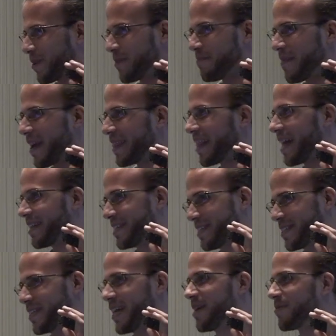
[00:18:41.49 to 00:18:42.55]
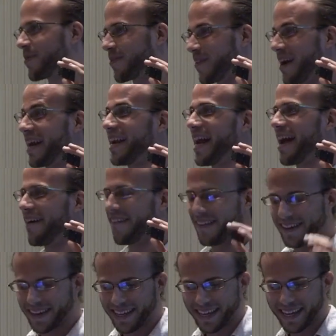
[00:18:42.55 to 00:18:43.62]
gonna make that disclaimer right now.
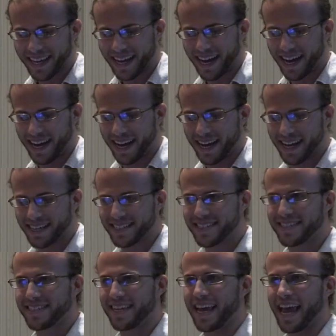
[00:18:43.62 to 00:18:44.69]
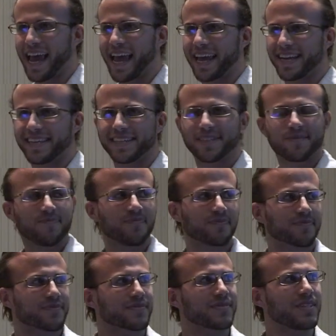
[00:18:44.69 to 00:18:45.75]
Uh, and,
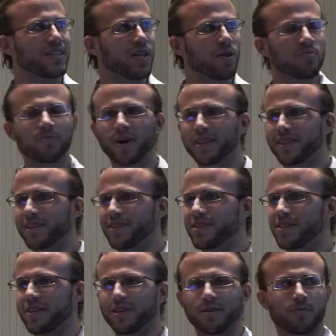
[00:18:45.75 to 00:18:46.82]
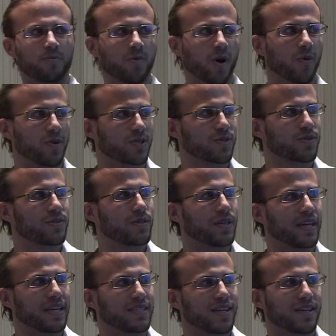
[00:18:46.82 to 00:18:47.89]
but, the, but what's,
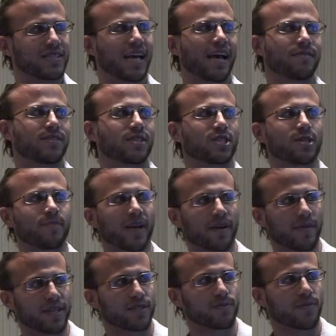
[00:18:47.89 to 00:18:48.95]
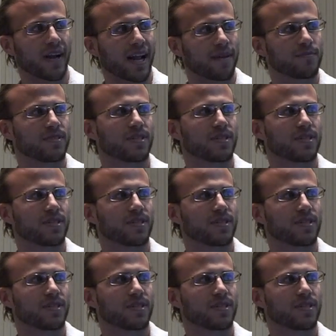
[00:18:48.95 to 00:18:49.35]
it does have 60 megabytes of RAM,